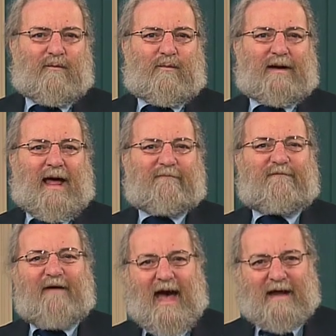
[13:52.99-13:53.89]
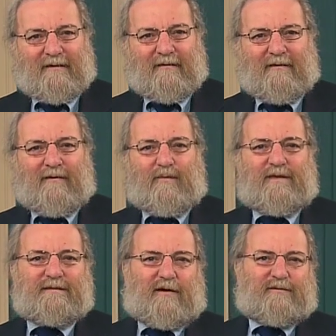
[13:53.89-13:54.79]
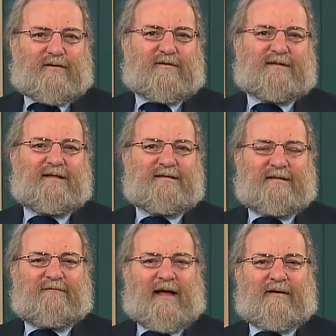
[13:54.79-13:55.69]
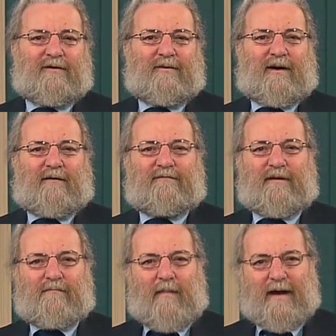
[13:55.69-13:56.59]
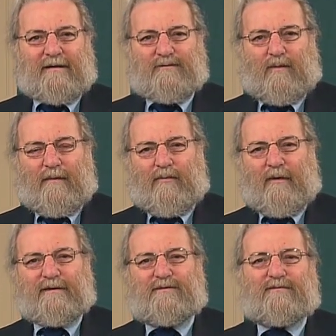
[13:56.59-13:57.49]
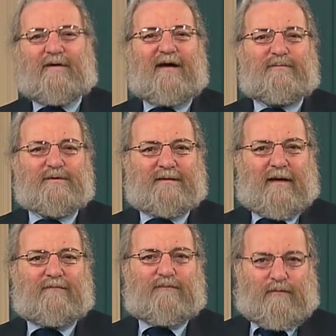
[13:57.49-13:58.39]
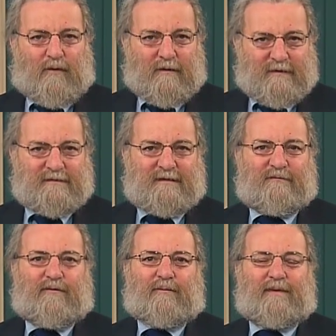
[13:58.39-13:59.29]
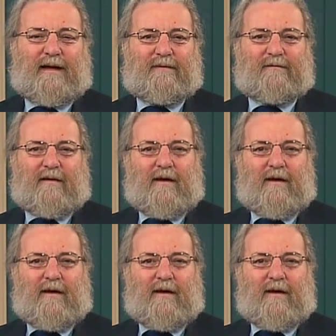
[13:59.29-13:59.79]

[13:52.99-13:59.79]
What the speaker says: would have fat with a delta 13C value of minus 1.25% for the C4 plants,